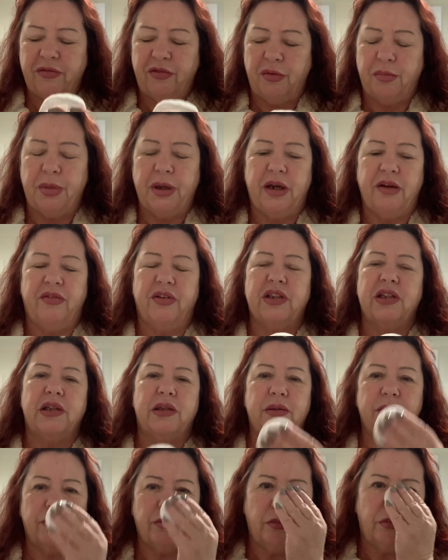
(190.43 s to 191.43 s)
a bit of
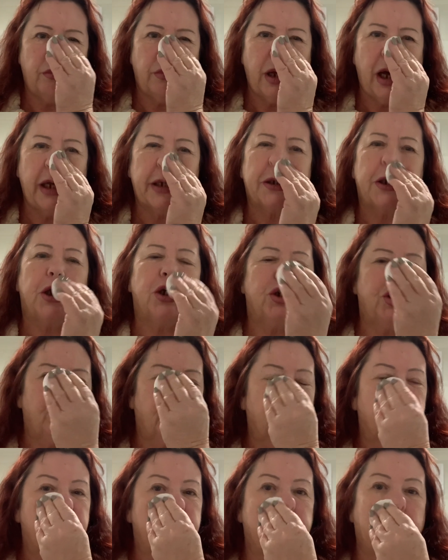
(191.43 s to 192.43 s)
a unusual
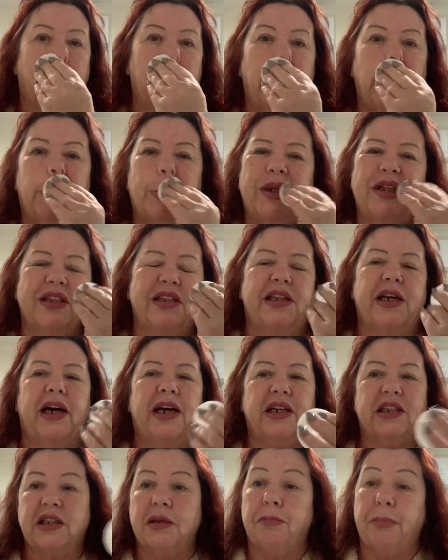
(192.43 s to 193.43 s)
smell. I wouldn't say
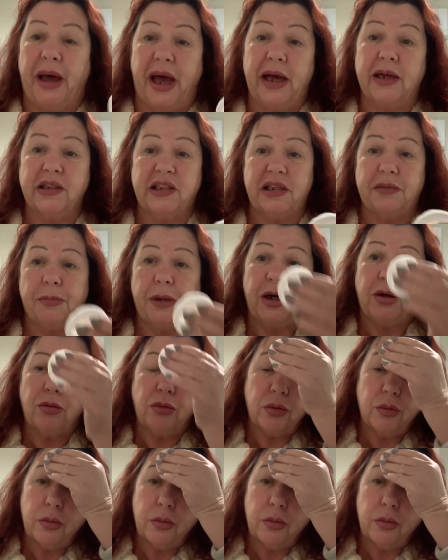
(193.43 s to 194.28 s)
it's a bad smell,